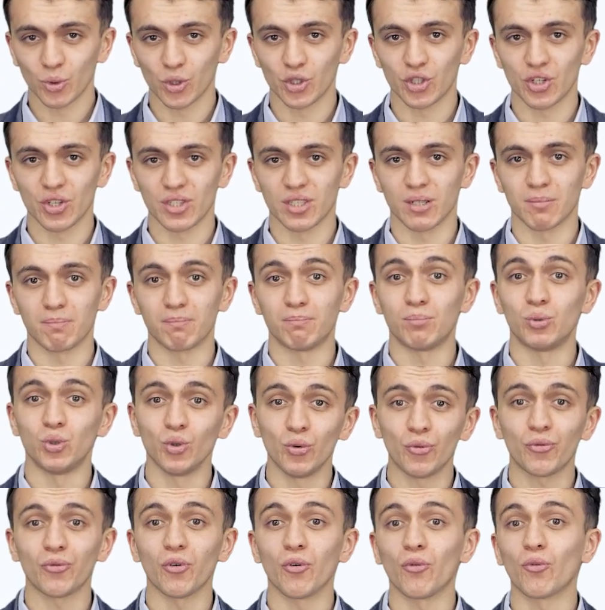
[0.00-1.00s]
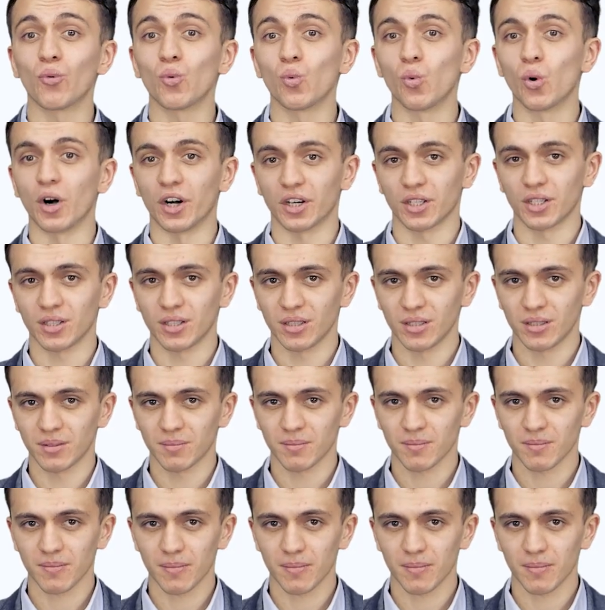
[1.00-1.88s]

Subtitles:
which is a proof of work.